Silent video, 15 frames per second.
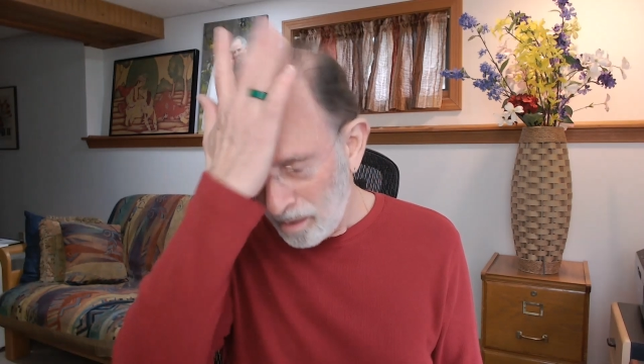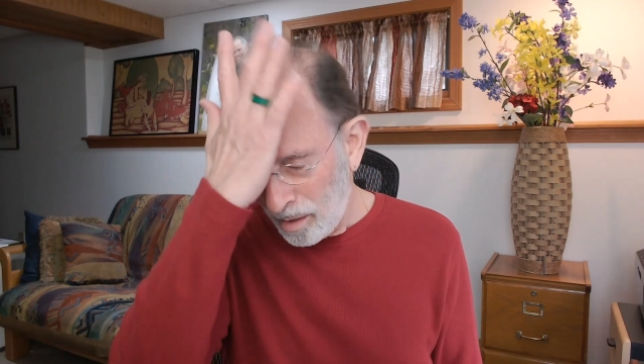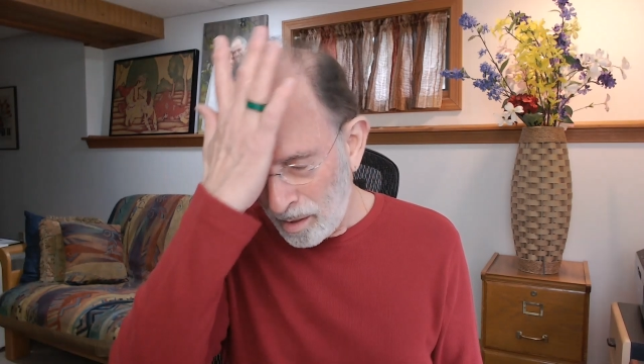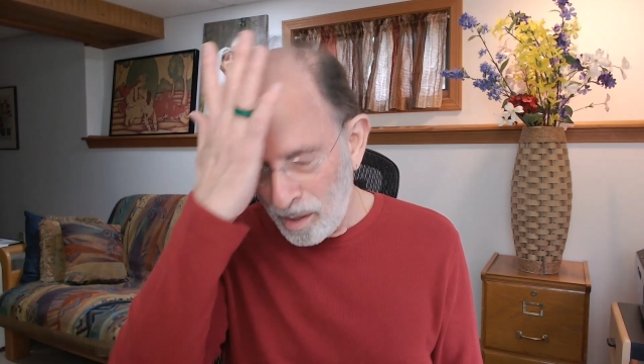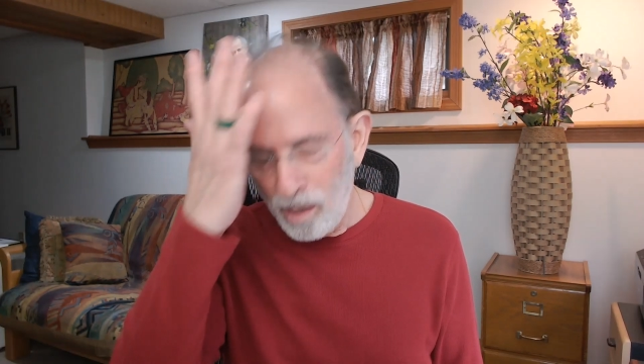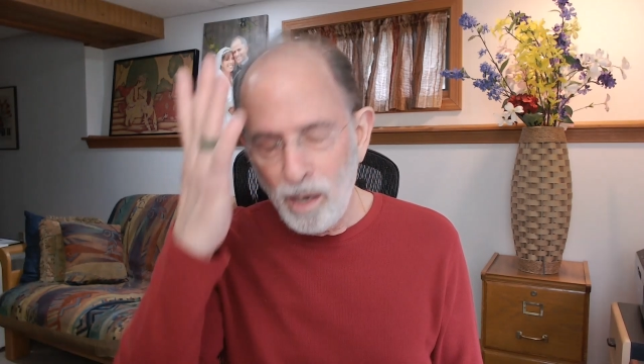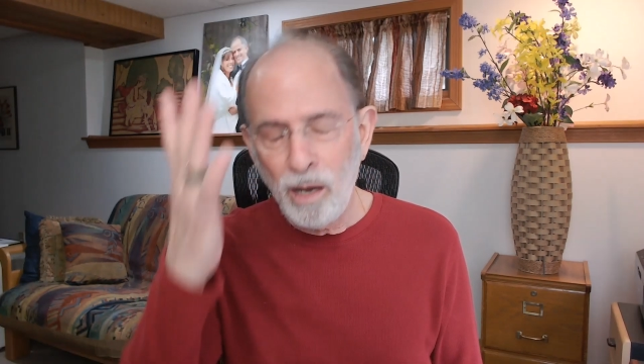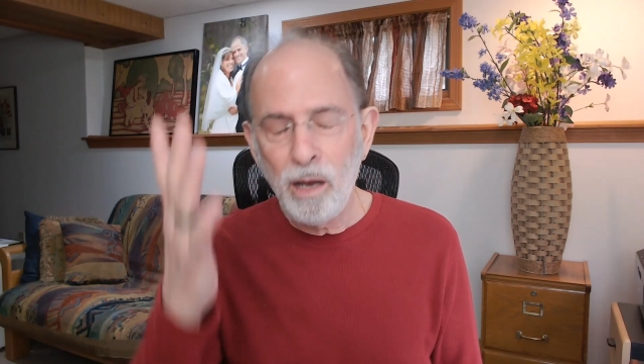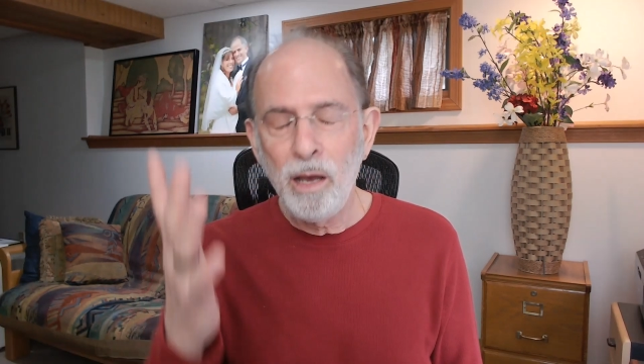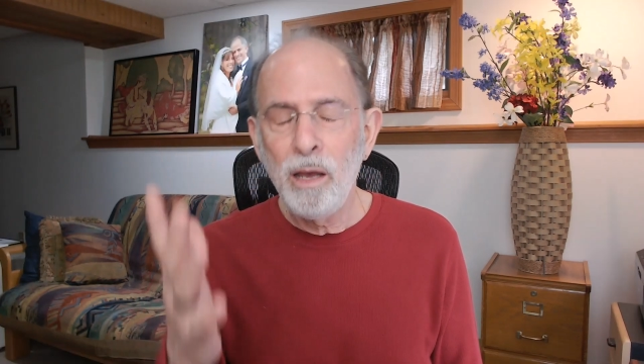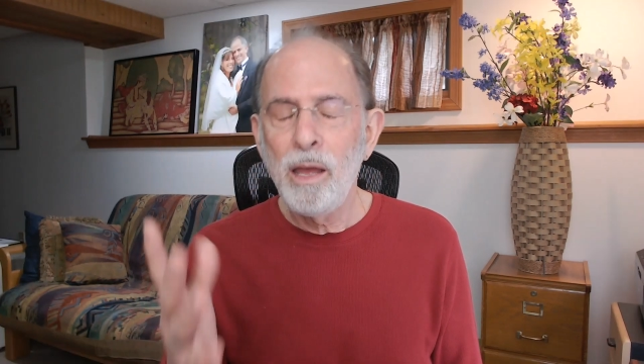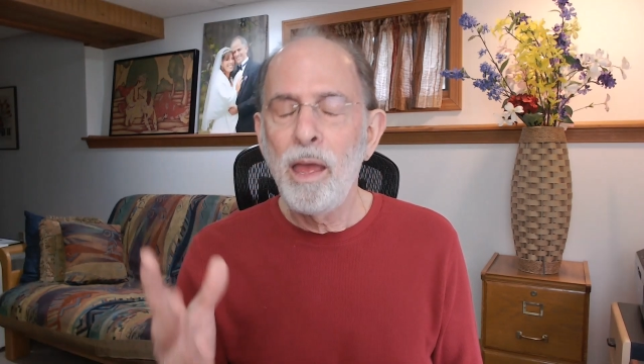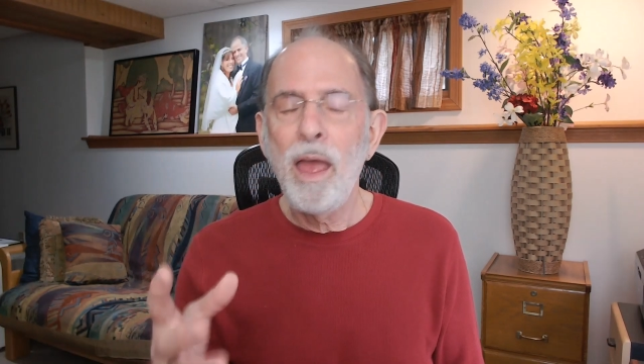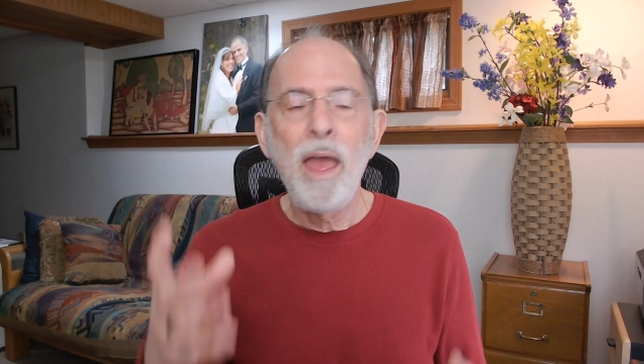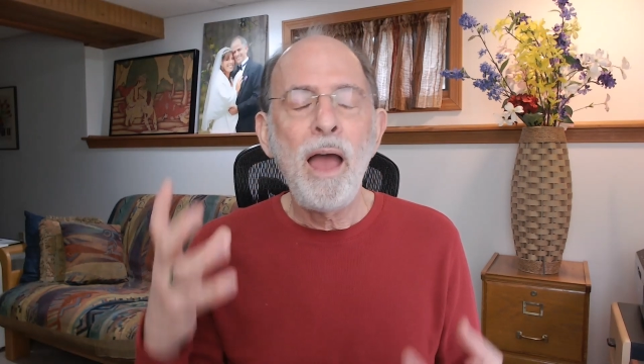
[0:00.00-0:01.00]

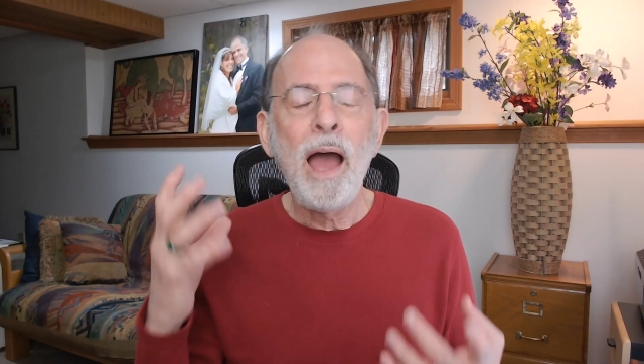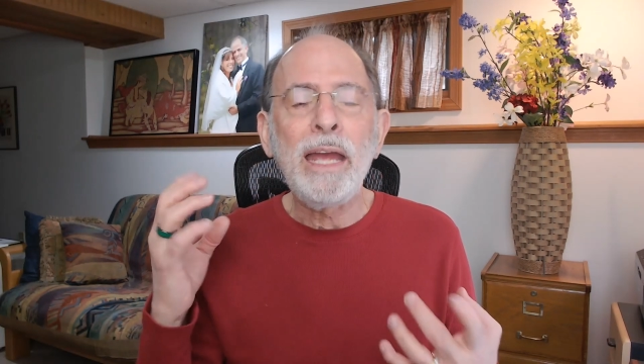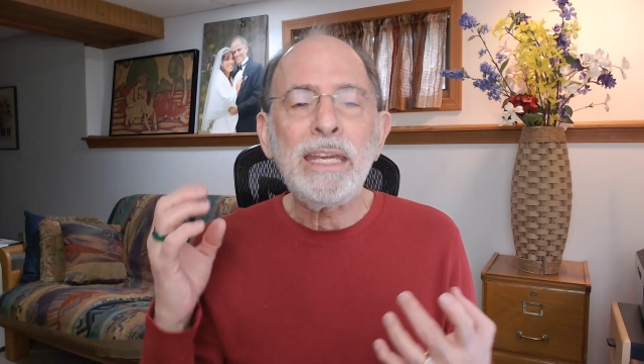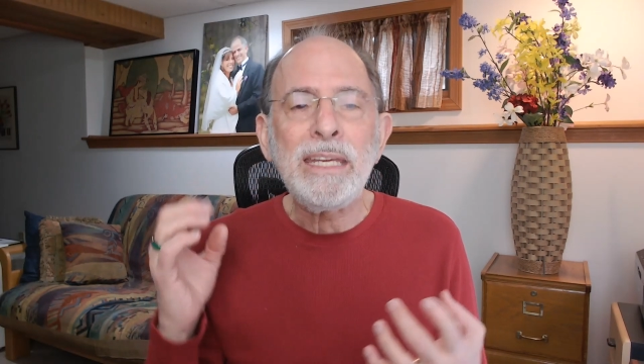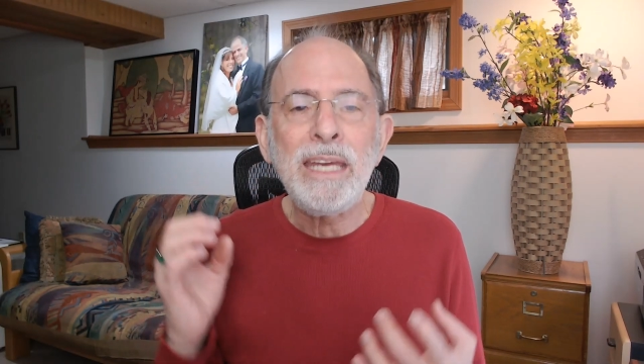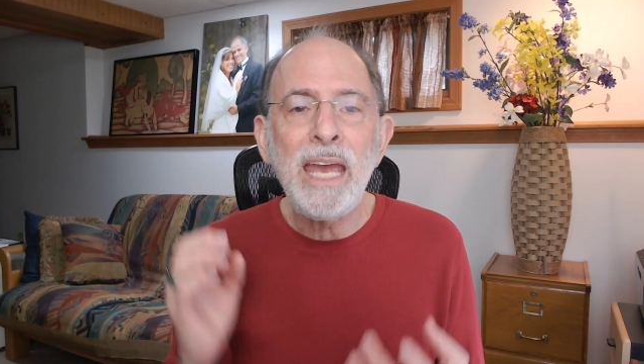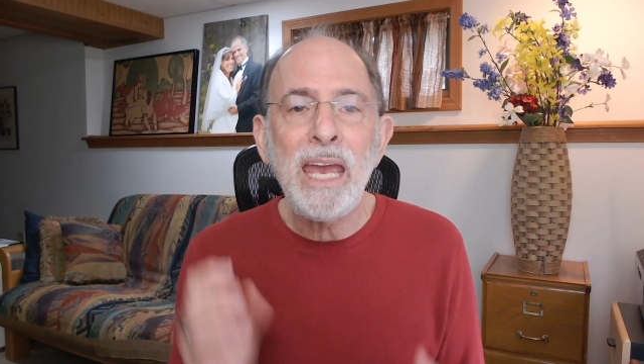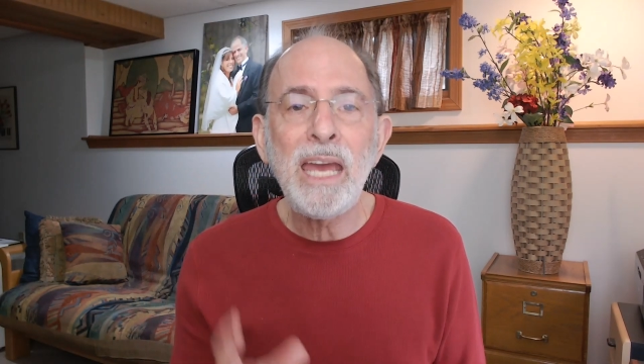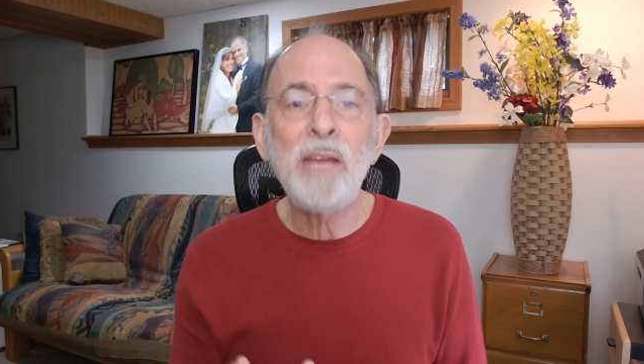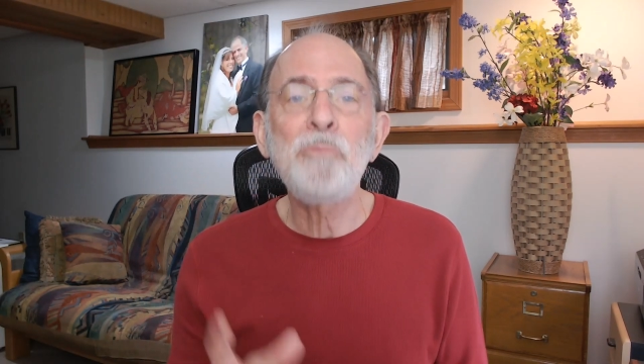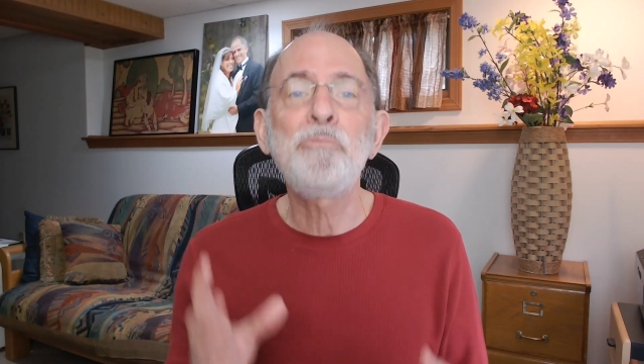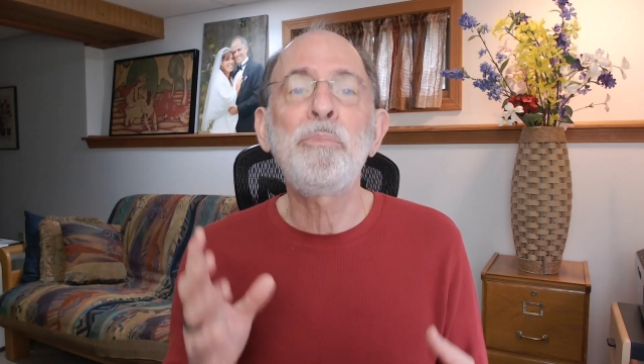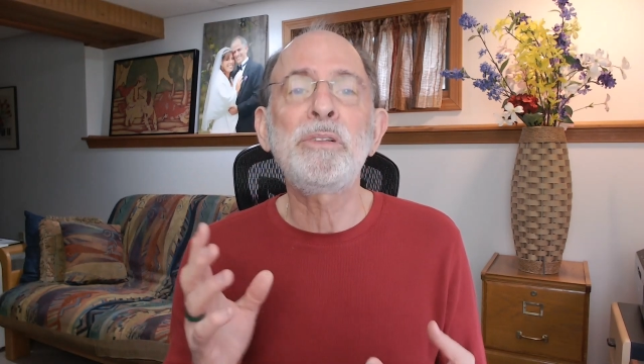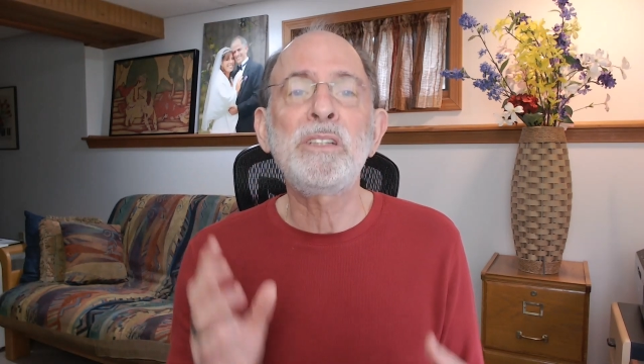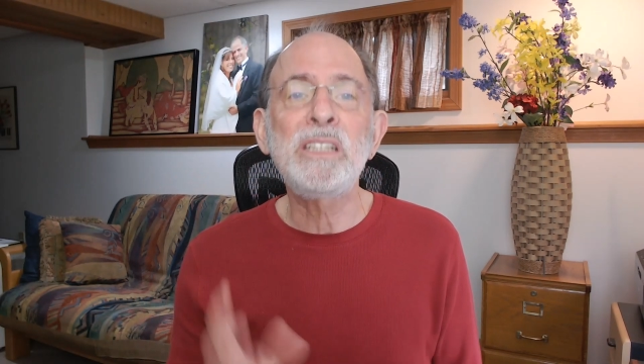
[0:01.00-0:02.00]
I
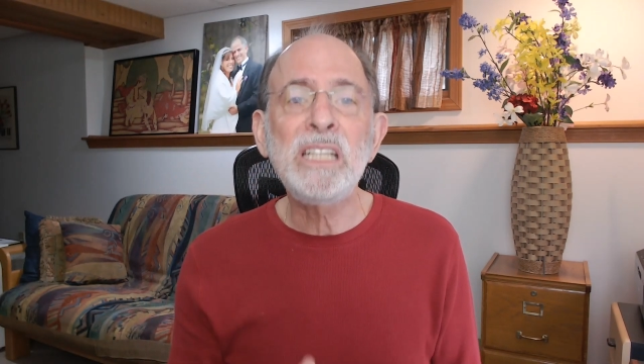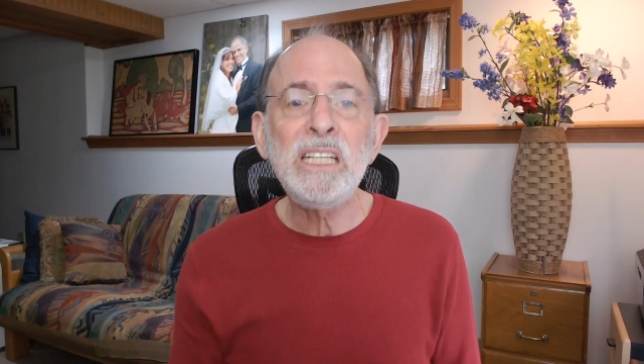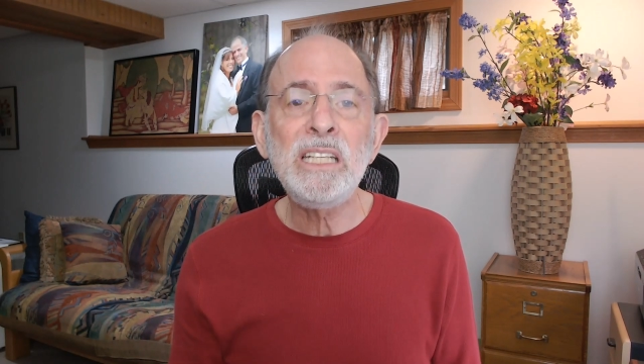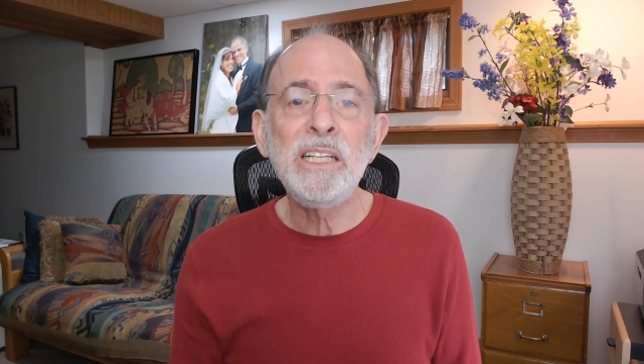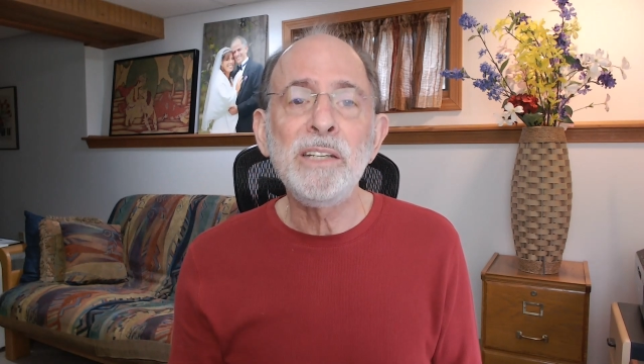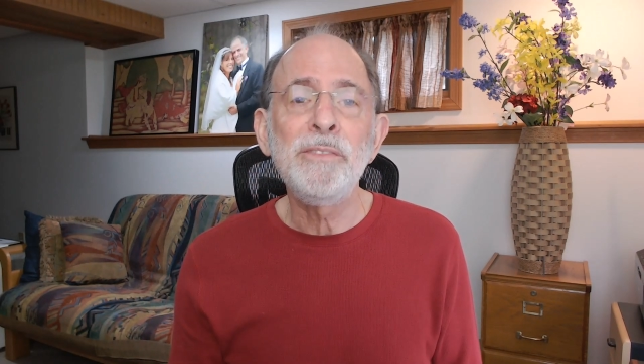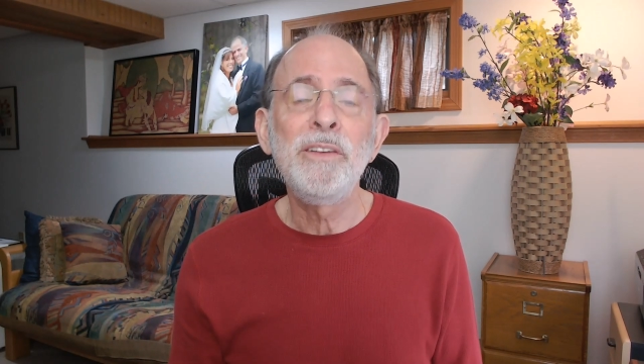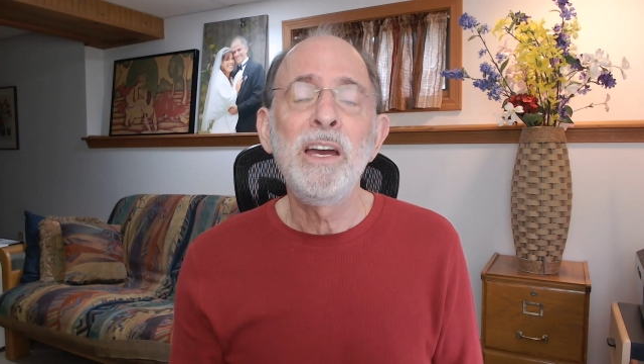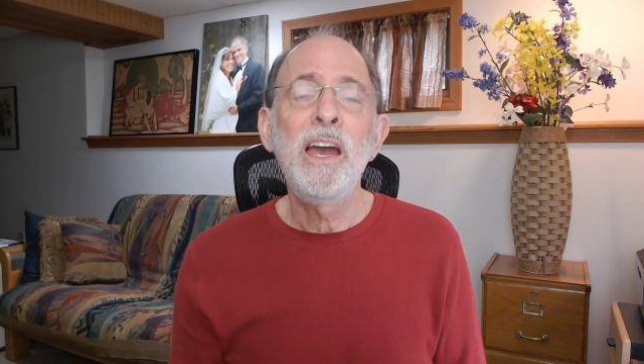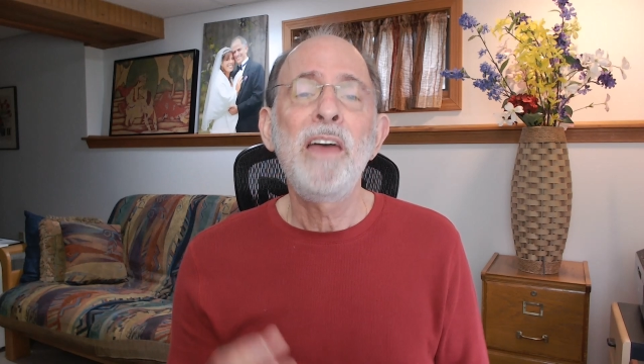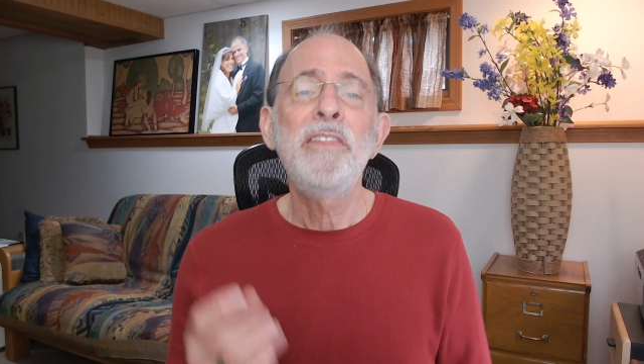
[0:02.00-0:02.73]
can't believe